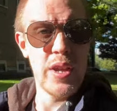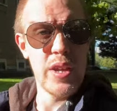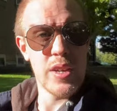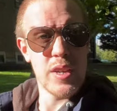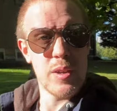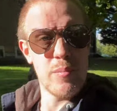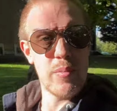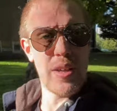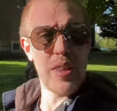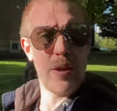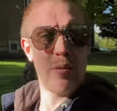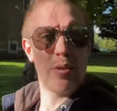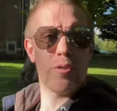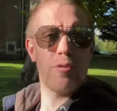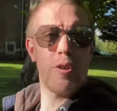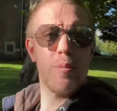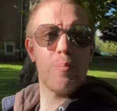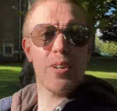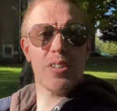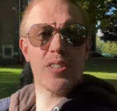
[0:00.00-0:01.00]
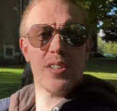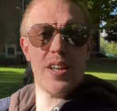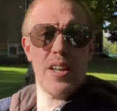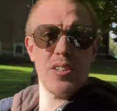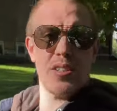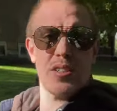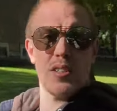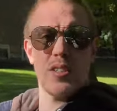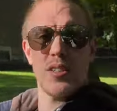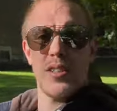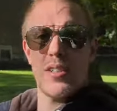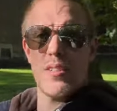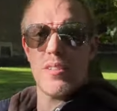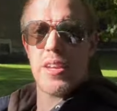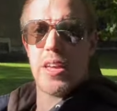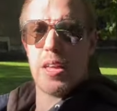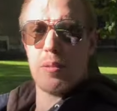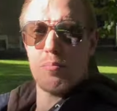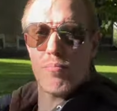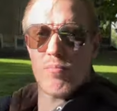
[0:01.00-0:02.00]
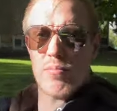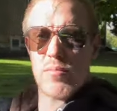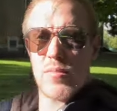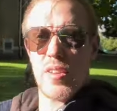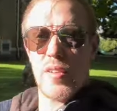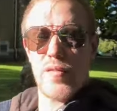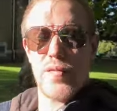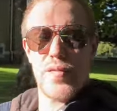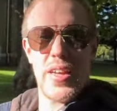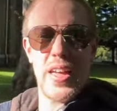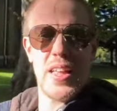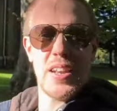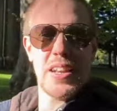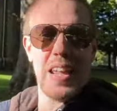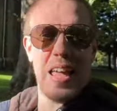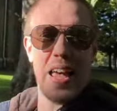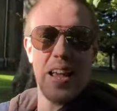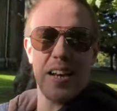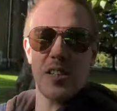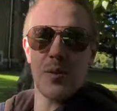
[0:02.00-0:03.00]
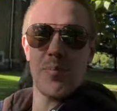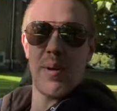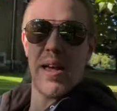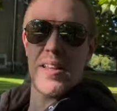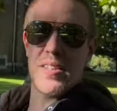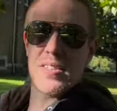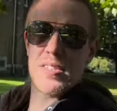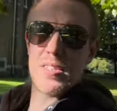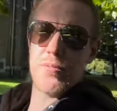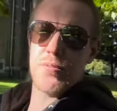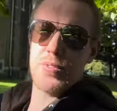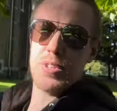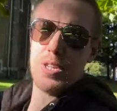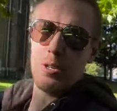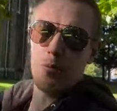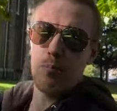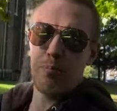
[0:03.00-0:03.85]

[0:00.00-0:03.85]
Combine that with a grip extension, you can get a fairly expansive view.